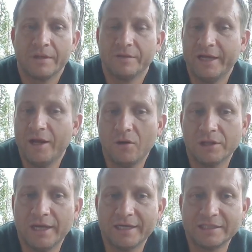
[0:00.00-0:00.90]
They all
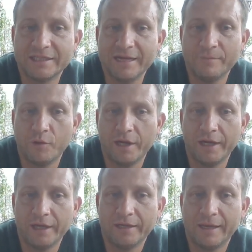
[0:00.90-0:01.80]
collect the same
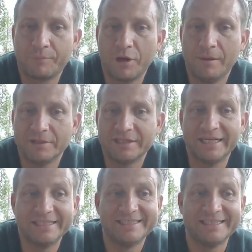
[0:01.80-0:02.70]
way and promise the
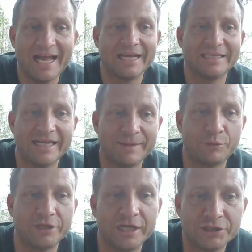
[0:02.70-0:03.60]
exact same
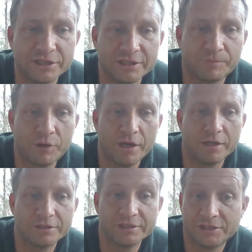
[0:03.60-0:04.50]
protections and
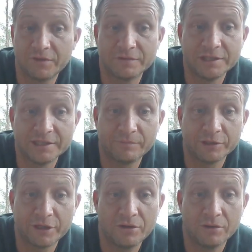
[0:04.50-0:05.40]
products and services in
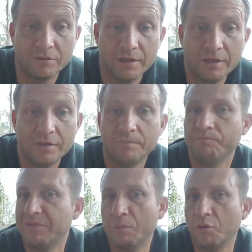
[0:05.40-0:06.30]
return.
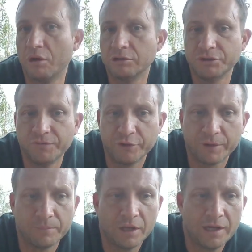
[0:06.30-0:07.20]
They won't hurt you if you
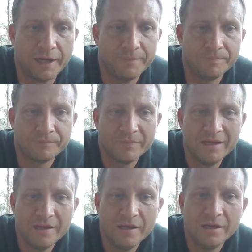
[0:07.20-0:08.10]
comply.
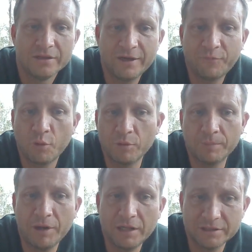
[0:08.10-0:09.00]
Therefore, when a
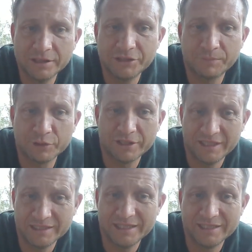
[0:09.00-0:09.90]
politician
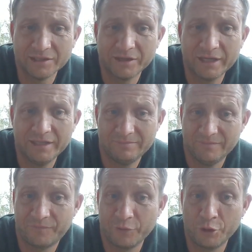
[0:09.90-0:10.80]
pretends he's looking
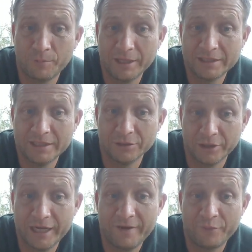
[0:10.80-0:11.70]
out for your
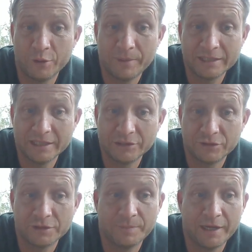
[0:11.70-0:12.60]
best
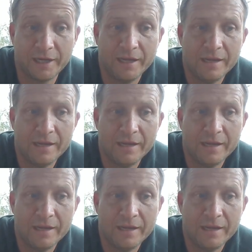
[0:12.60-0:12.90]
interest by